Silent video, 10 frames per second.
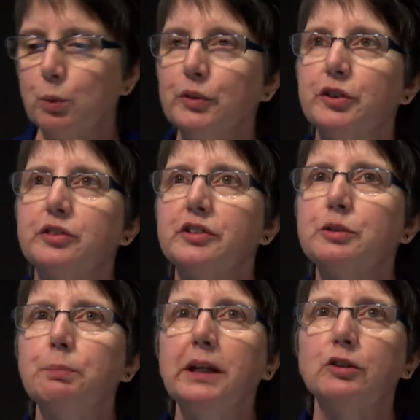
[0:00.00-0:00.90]
wanted to
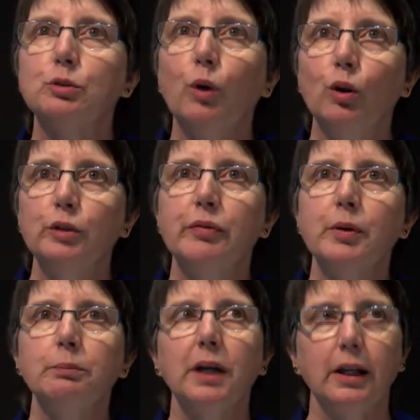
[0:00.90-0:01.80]
speak to all of
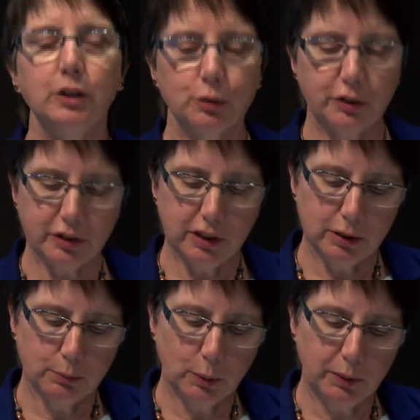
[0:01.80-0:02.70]
them, and you'll see
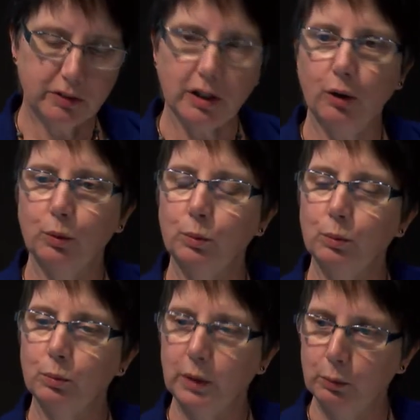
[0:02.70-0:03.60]
in a moment how
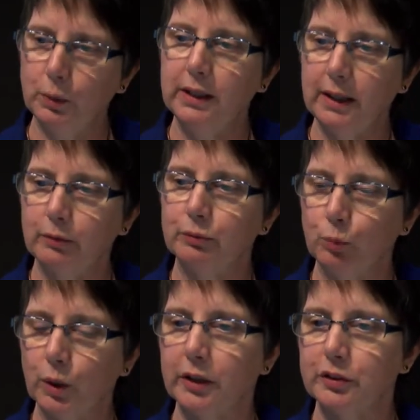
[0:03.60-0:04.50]
we have
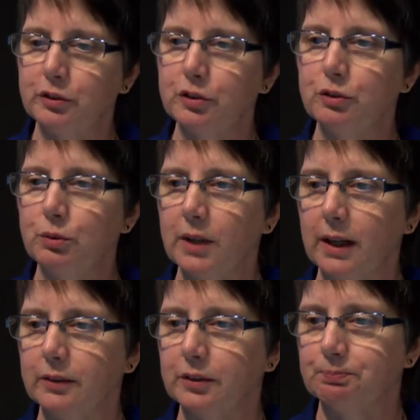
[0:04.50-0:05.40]
worked to do
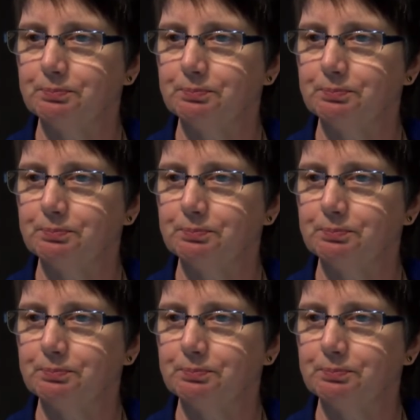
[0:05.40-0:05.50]
that.